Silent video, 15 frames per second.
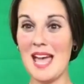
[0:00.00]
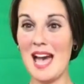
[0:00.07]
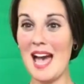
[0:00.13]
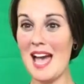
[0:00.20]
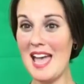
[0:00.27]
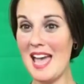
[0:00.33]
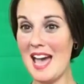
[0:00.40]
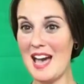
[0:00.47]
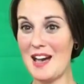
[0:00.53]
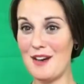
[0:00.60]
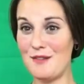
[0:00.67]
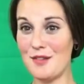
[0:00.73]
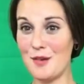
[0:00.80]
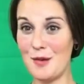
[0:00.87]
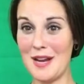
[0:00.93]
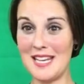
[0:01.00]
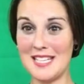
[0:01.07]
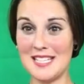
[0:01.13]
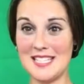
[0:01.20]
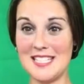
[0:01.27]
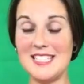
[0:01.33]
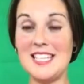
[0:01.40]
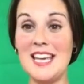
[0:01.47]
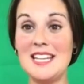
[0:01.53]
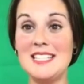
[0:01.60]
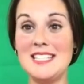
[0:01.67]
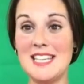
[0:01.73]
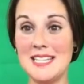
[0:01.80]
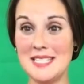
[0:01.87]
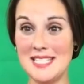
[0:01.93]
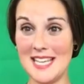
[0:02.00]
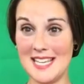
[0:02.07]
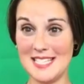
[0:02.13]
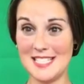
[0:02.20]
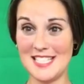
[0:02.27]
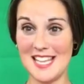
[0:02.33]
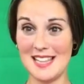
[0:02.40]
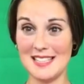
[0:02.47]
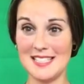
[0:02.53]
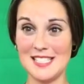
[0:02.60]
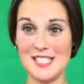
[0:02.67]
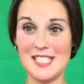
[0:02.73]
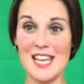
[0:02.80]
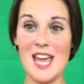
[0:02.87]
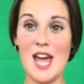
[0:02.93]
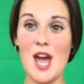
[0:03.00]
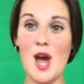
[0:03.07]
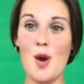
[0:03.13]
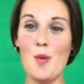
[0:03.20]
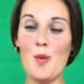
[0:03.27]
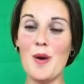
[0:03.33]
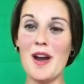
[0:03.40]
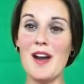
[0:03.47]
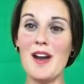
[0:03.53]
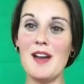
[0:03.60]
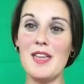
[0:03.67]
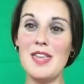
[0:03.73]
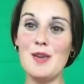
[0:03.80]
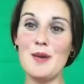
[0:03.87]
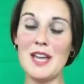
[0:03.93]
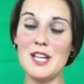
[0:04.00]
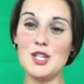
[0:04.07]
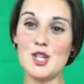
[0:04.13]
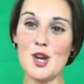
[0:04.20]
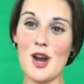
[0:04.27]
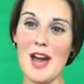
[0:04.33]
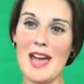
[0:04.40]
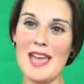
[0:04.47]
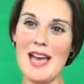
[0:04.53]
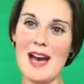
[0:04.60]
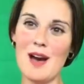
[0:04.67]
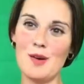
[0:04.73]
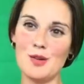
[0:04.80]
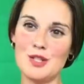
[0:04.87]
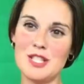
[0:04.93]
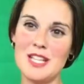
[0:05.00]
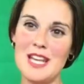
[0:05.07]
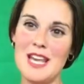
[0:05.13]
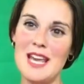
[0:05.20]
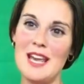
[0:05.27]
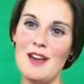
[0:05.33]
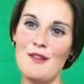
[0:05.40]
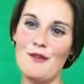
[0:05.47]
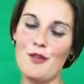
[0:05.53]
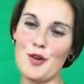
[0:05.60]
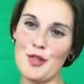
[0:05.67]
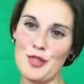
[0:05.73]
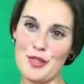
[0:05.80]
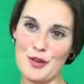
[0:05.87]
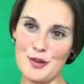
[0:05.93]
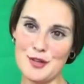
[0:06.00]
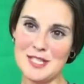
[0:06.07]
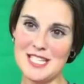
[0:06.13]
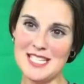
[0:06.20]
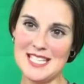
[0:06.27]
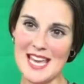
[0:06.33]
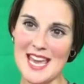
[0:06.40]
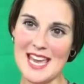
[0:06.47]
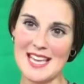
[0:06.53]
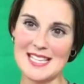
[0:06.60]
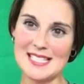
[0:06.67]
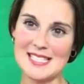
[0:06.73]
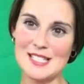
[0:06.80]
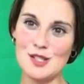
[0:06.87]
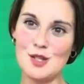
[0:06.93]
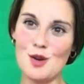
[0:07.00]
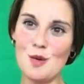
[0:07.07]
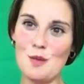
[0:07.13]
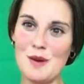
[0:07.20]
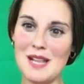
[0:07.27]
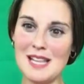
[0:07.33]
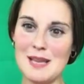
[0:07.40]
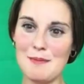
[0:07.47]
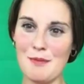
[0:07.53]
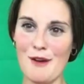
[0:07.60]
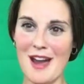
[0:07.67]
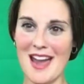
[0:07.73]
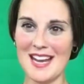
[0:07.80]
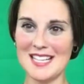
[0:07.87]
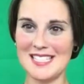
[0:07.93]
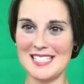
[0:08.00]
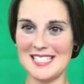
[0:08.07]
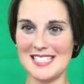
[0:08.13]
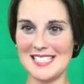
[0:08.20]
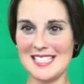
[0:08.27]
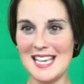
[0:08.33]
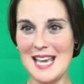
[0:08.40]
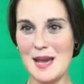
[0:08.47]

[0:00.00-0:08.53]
I have created the 10-10-10 challenge where you can try out for 30 days to really practice